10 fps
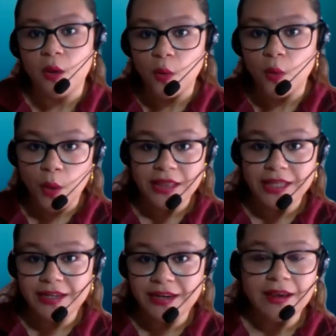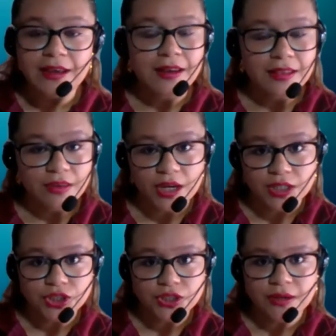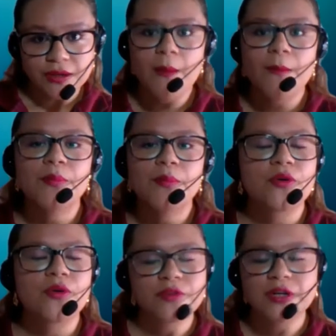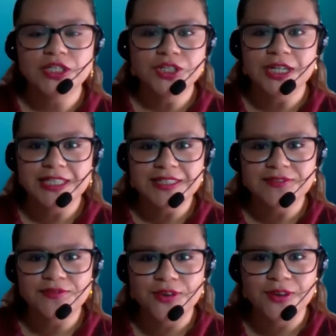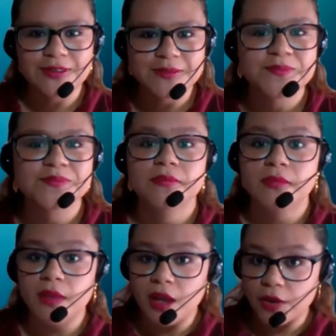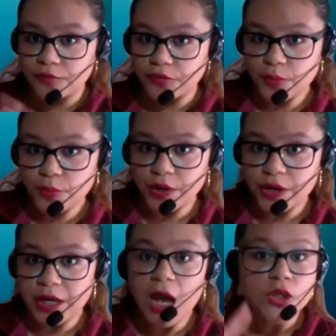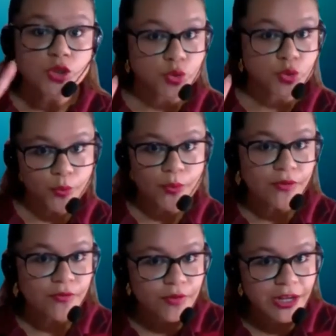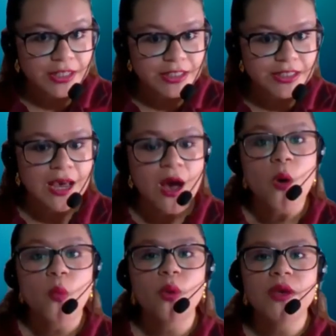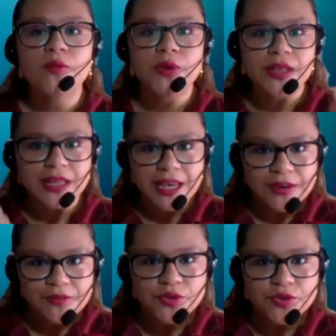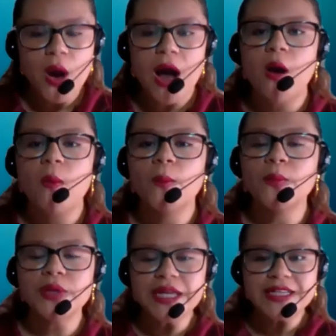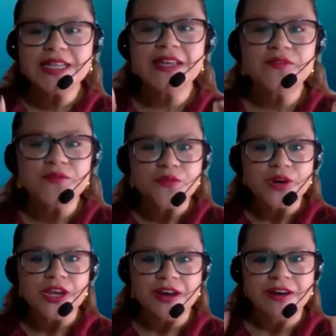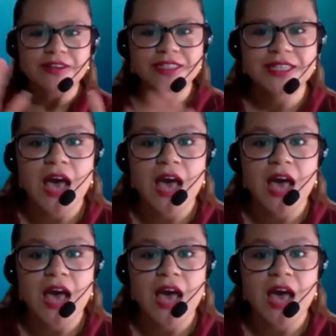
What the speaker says: Quality in education, professionals in the field. If you bring two more friends, we will give you a completely free course.